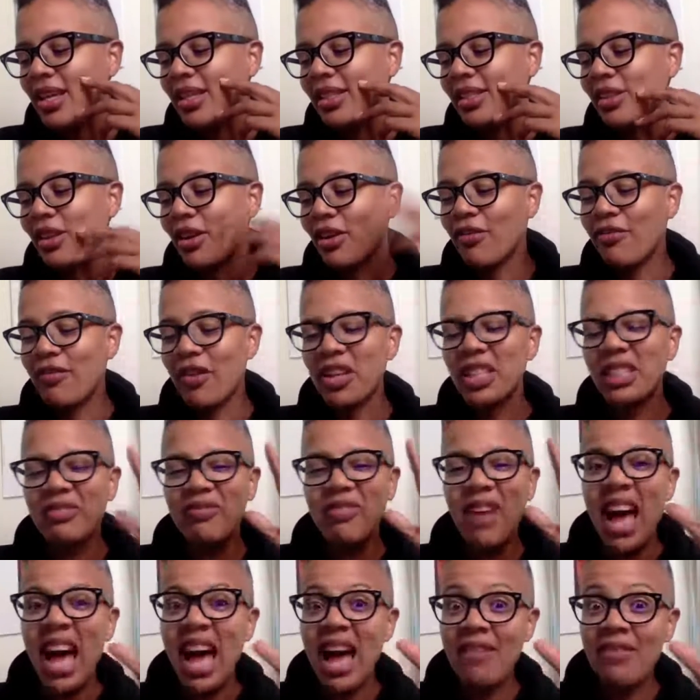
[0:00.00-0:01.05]
So the first
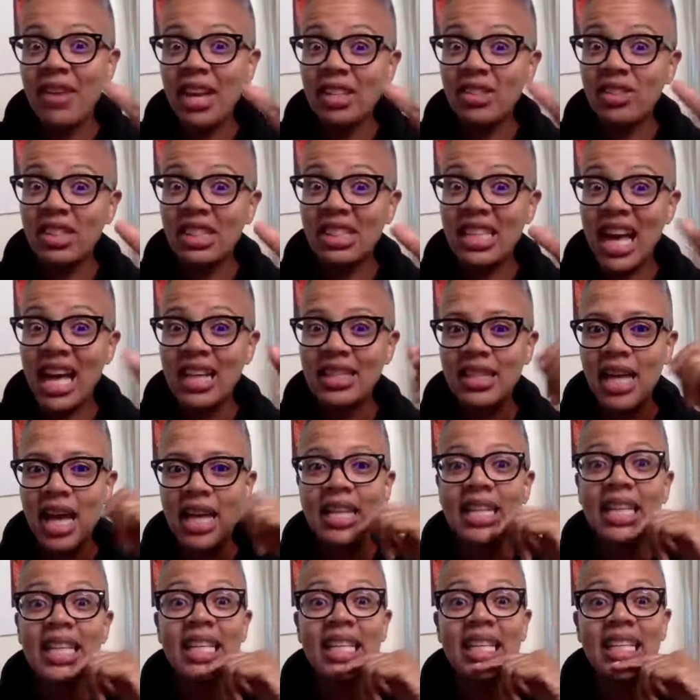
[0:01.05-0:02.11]
5 exercises I
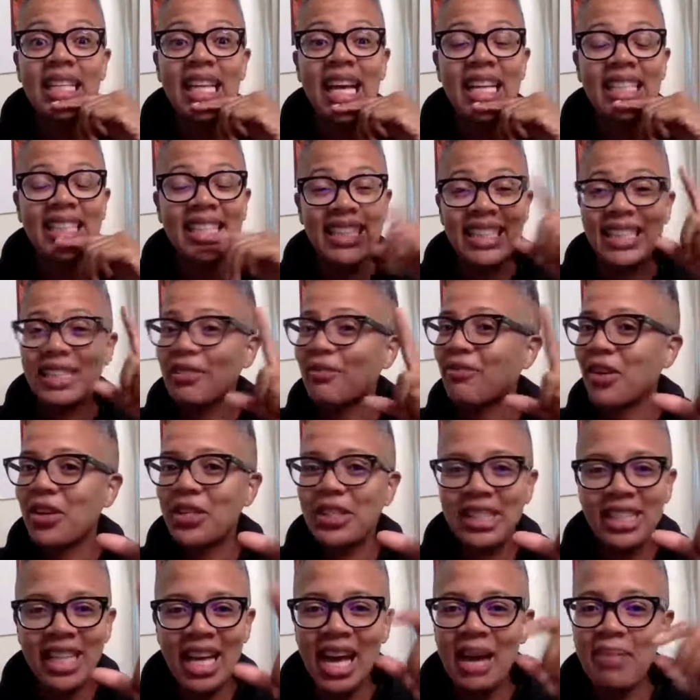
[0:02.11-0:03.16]
did, this is the
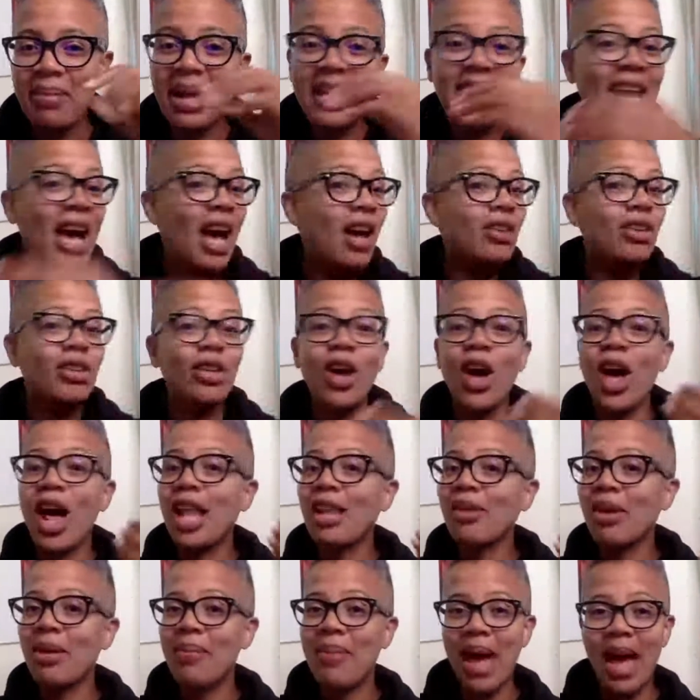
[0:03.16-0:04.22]
first time I dialed it all
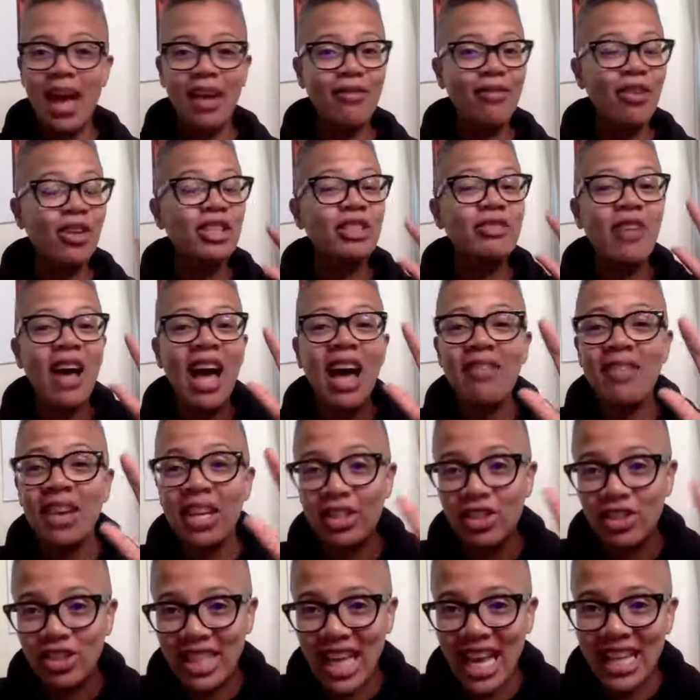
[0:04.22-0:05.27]
the way back. First 5
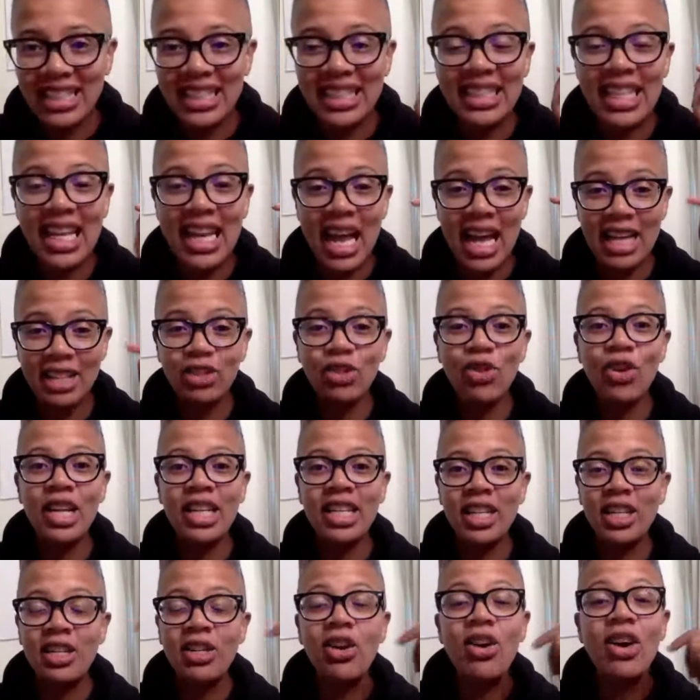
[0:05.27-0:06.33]
exercises that I joined
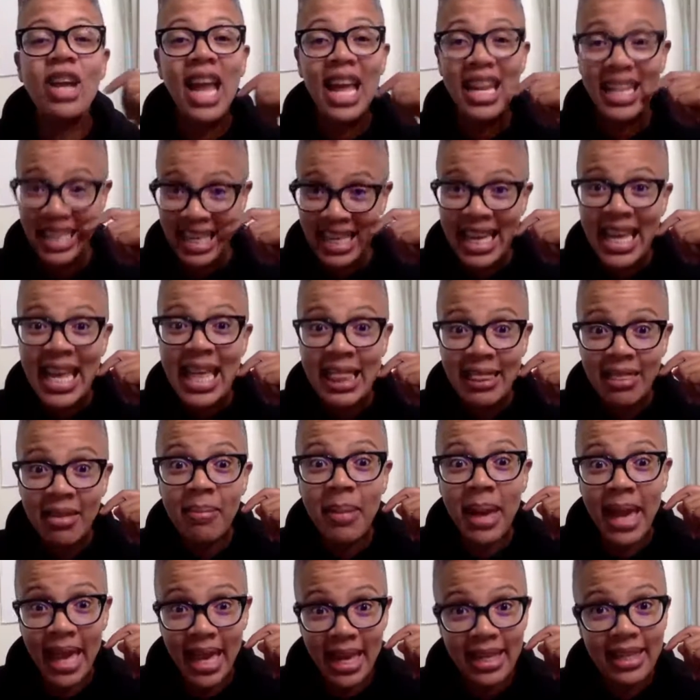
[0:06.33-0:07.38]
in on, I did in the
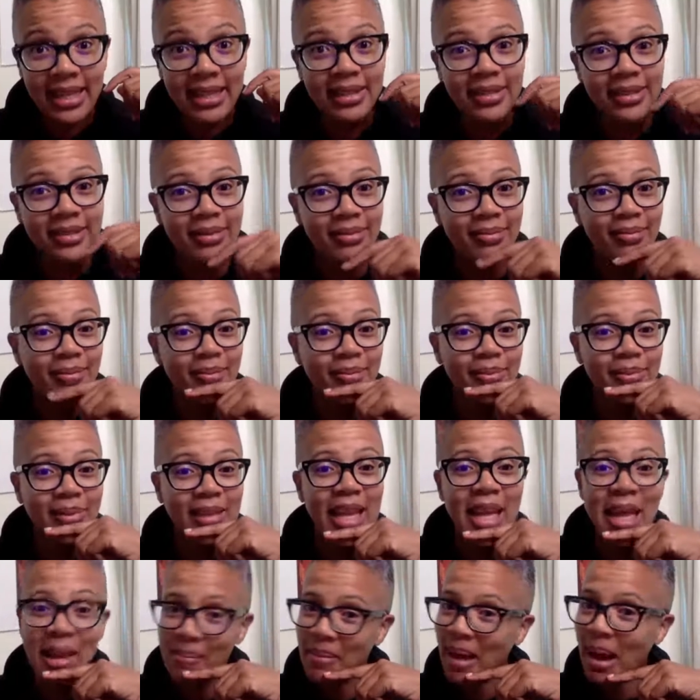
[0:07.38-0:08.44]
bed,
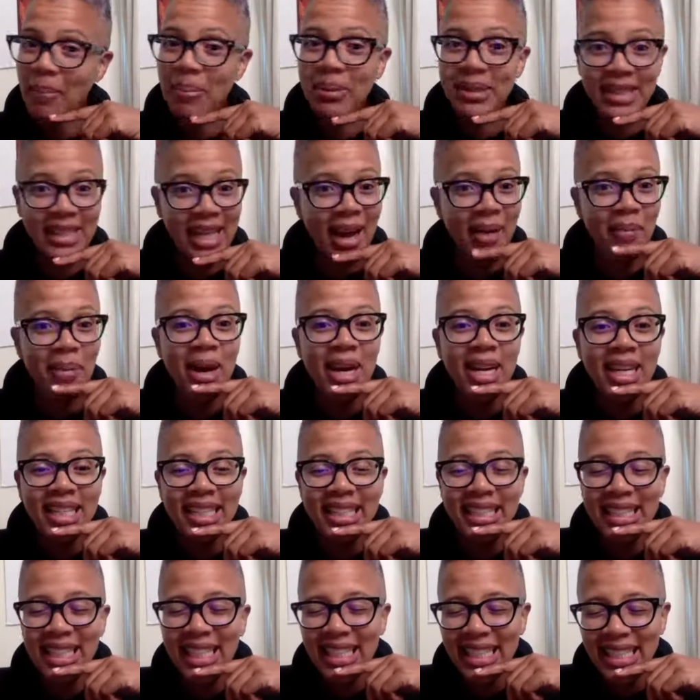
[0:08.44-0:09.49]
in my
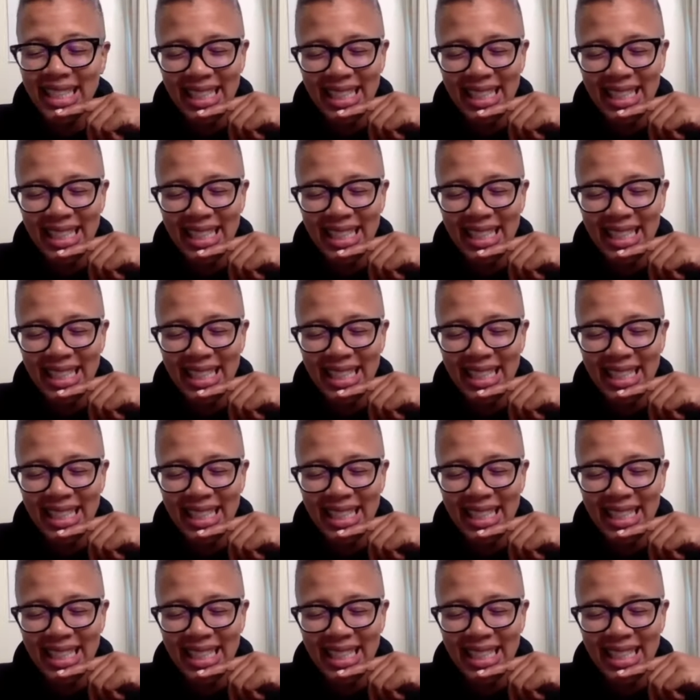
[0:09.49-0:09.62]
pajamas.